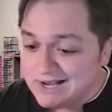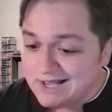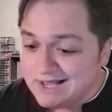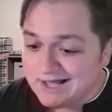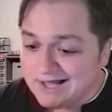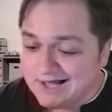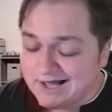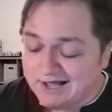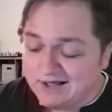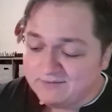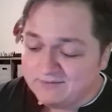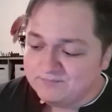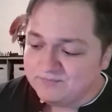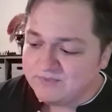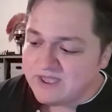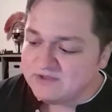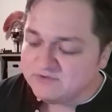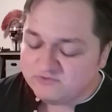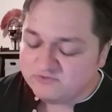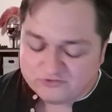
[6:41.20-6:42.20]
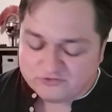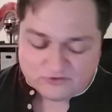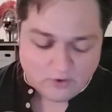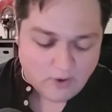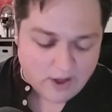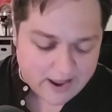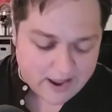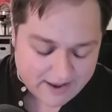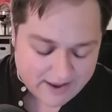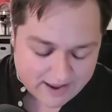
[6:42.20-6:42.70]
And
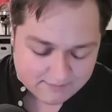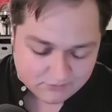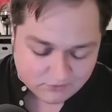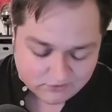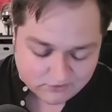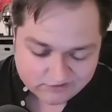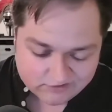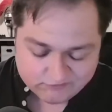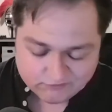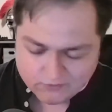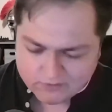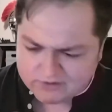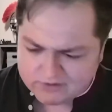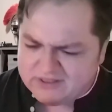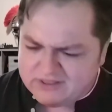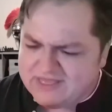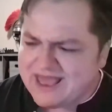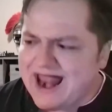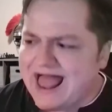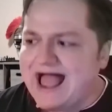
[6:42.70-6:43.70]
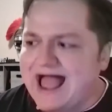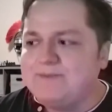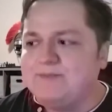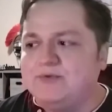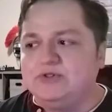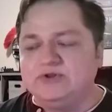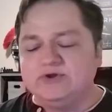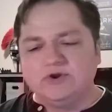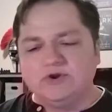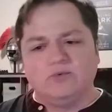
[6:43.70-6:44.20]
so I'm looking forward to that.
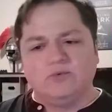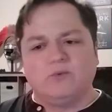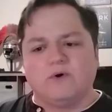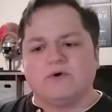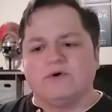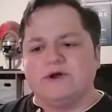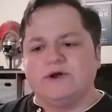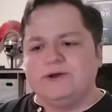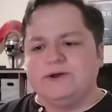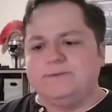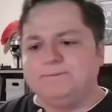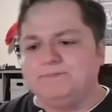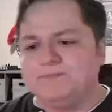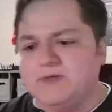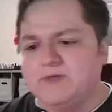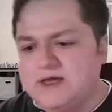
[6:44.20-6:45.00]
I'm a little worried.